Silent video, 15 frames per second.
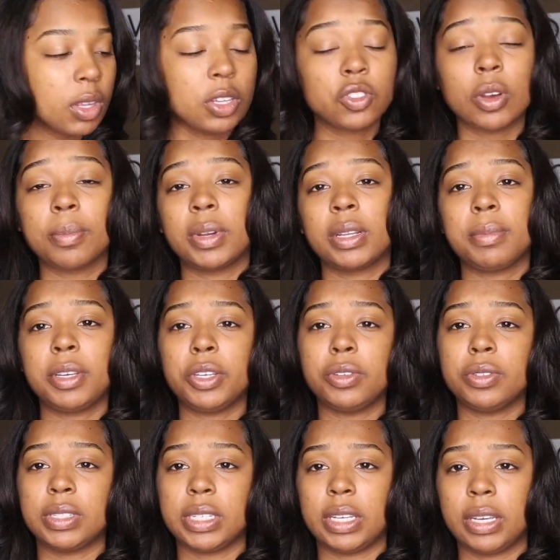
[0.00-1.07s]
So I'm going to be
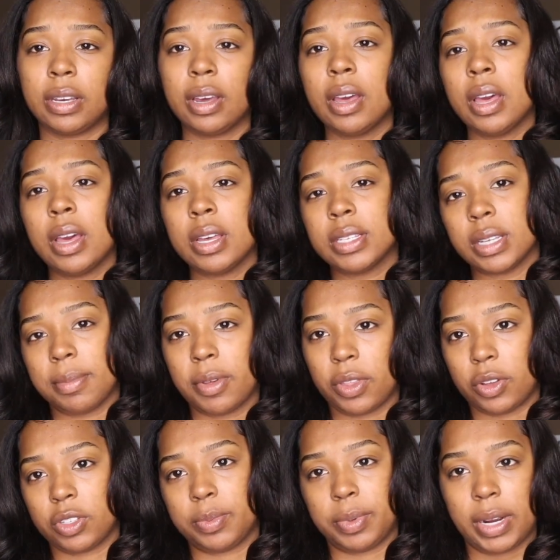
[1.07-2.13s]
using some of
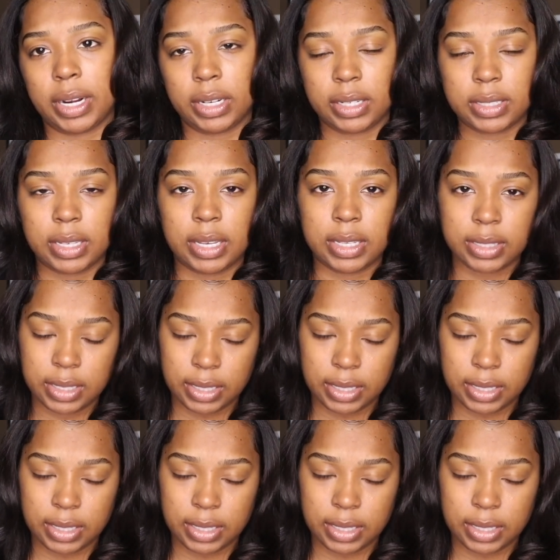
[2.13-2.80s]
those products in